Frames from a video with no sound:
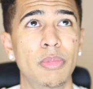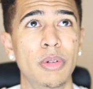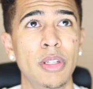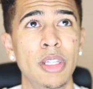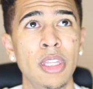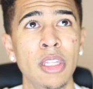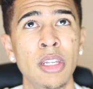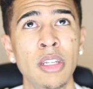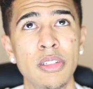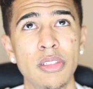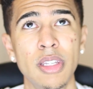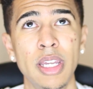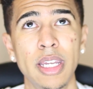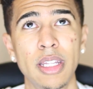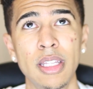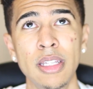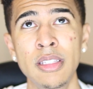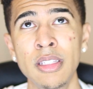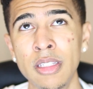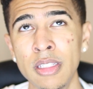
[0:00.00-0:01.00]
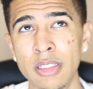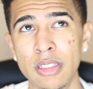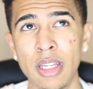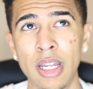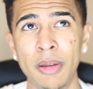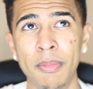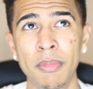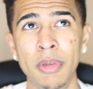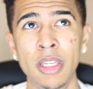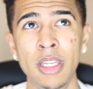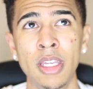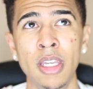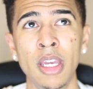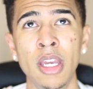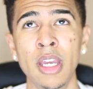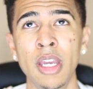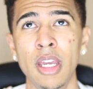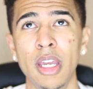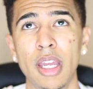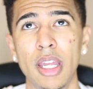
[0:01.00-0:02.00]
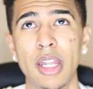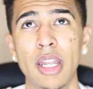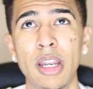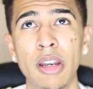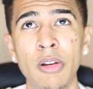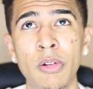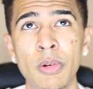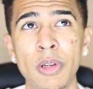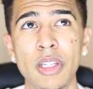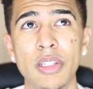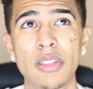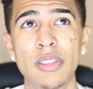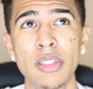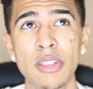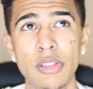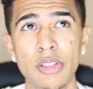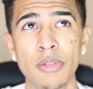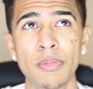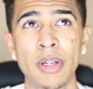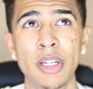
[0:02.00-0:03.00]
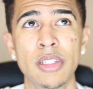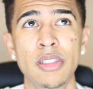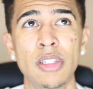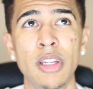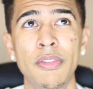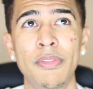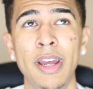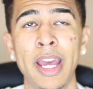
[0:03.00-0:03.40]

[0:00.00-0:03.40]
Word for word: but then it's like, then that's not me. And I don't want to censor myself.